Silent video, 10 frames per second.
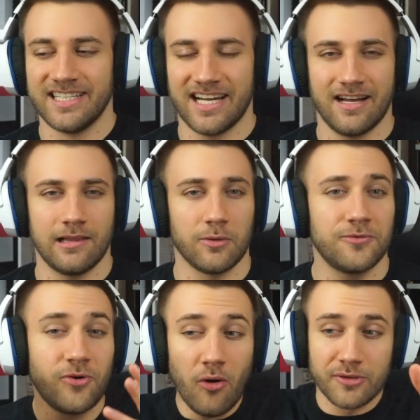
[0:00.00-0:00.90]
uh, look
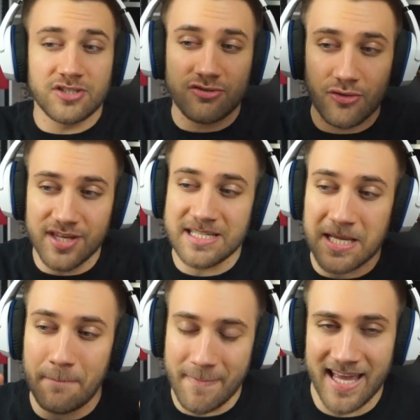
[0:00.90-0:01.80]
forward to this
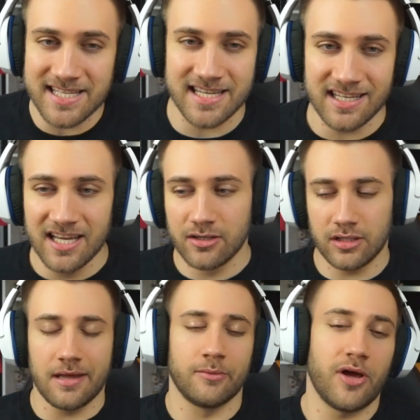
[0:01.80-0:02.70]
amazing
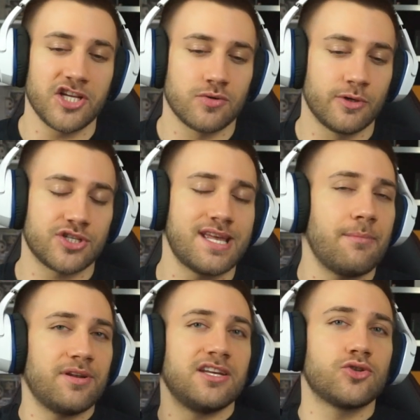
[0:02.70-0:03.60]
collaboration which is
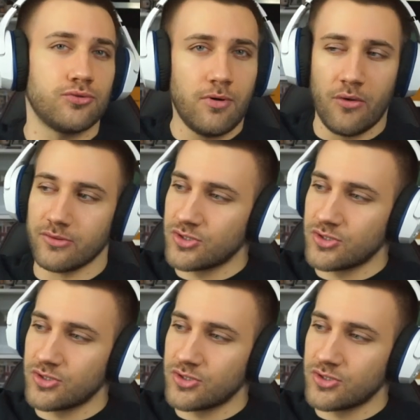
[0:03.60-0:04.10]
happening tomorrow.